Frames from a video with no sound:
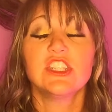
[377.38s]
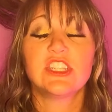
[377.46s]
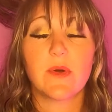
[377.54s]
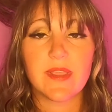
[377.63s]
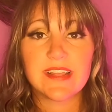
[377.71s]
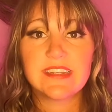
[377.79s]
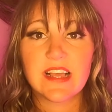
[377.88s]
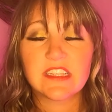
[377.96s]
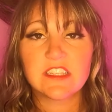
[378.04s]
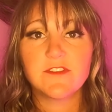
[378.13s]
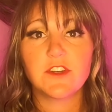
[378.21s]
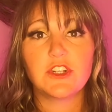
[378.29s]
So in
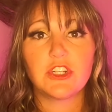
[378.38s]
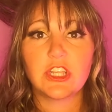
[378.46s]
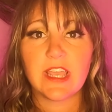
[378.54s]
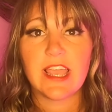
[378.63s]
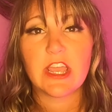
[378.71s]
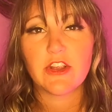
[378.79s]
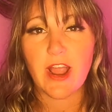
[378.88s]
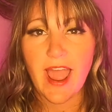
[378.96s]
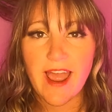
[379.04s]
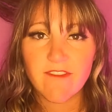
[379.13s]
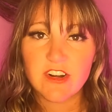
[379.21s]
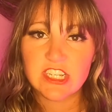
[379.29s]
Douglasville, you're looking at your
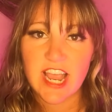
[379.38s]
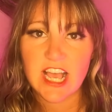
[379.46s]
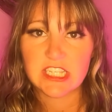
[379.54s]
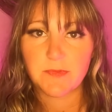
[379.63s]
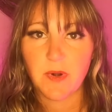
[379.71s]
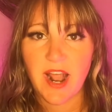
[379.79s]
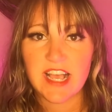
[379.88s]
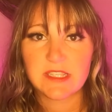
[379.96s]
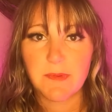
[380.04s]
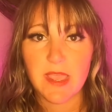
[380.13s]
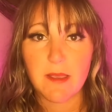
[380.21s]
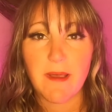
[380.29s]
average house
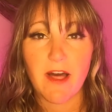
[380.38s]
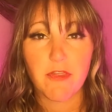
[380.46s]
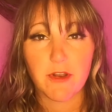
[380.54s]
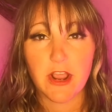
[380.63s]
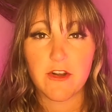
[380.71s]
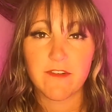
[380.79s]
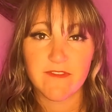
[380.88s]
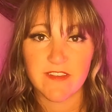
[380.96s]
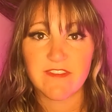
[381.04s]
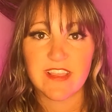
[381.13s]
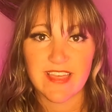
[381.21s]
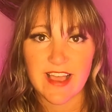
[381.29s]
price being about
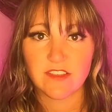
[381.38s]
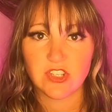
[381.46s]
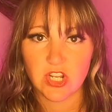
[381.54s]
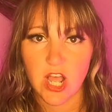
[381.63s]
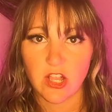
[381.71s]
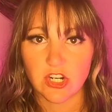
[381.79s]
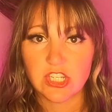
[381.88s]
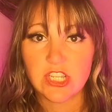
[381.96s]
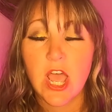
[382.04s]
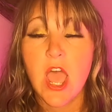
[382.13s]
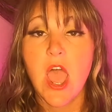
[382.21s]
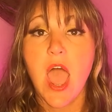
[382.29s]
$350,000,
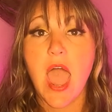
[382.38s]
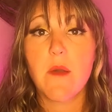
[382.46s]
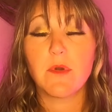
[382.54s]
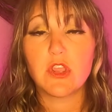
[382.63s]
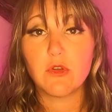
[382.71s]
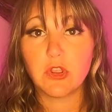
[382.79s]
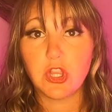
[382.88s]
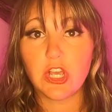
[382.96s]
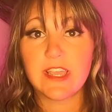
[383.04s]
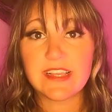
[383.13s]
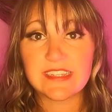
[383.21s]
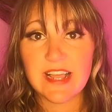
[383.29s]
and when you
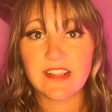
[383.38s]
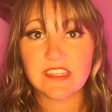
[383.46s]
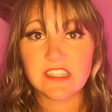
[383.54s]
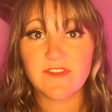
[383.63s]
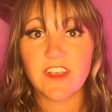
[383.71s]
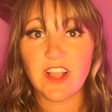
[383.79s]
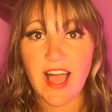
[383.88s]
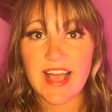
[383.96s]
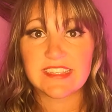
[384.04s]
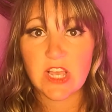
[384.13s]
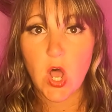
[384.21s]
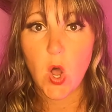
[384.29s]
look at Douglasville
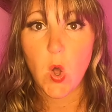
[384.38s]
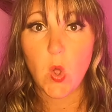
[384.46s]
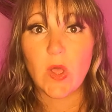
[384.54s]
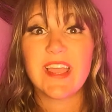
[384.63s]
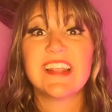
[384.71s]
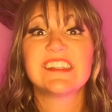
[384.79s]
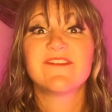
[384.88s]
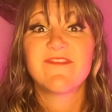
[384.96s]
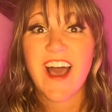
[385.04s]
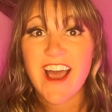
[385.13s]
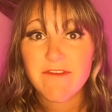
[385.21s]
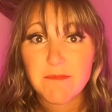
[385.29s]
as a whole, it is
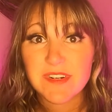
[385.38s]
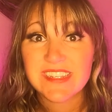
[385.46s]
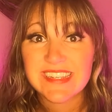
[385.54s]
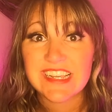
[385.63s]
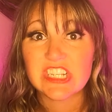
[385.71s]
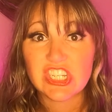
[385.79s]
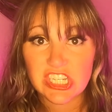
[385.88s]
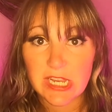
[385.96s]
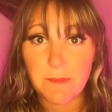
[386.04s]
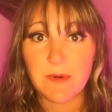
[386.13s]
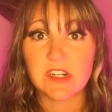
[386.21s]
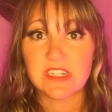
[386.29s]
5%
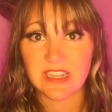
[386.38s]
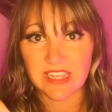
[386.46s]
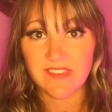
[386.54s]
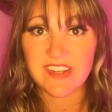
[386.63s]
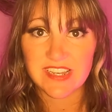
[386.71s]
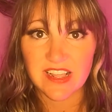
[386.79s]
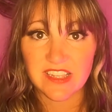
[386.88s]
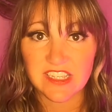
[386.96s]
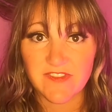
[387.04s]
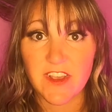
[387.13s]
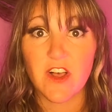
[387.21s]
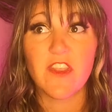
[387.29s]
cheaper to live in
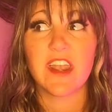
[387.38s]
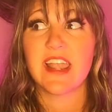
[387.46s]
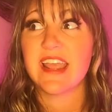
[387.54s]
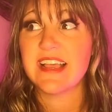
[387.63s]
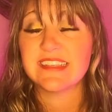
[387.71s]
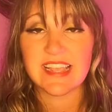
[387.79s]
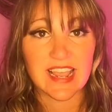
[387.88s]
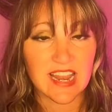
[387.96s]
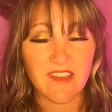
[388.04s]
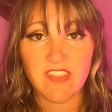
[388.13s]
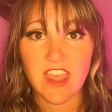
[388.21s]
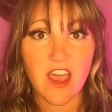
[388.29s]
Douglasville than it is
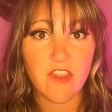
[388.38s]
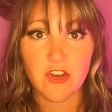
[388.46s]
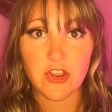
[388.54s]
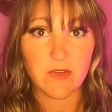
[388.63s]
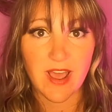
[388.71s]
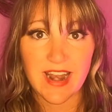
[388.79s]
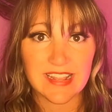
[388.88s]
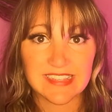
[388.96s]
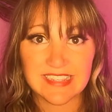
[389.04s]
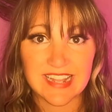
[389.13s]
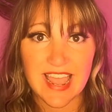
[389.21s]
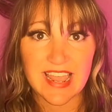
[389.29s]
any of the other United
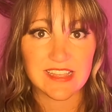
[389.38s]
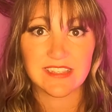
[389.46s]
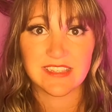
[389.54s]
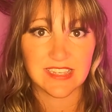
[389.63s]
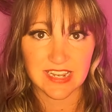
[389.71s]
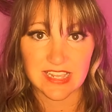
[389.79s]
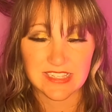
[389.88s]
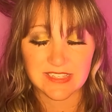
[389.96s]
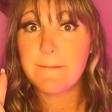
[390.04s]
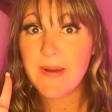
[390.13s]
States cities.